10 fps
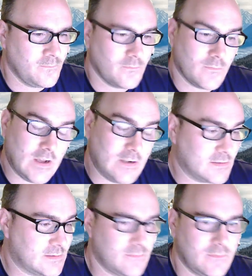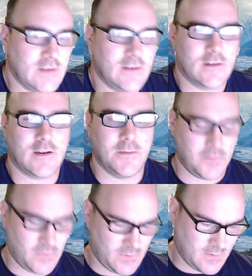just need to come
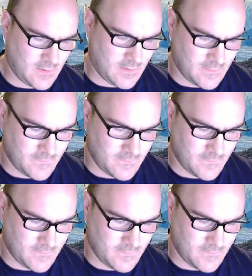up with a